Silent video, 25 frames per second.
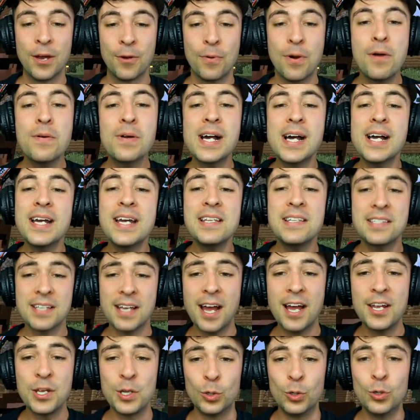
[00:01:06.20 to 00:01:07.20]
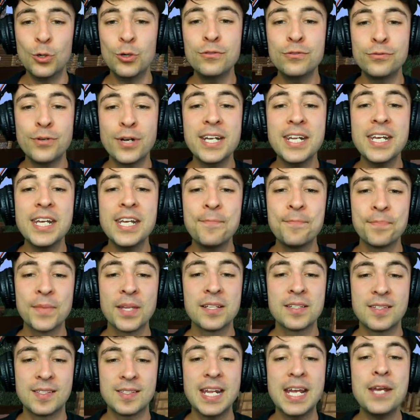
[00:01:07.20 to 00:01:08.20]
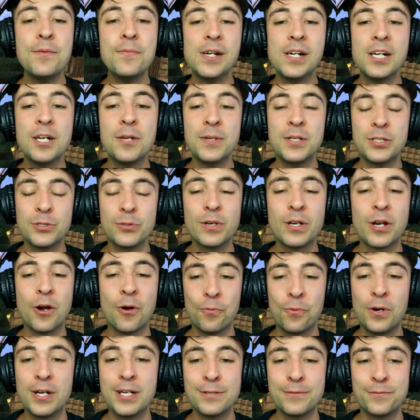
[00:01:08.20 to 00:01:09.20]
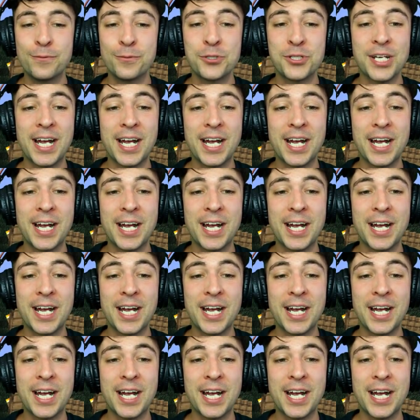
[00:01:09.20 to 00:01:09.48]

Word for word: Well guys, are you all ready? Today we're going to be doing a wonderful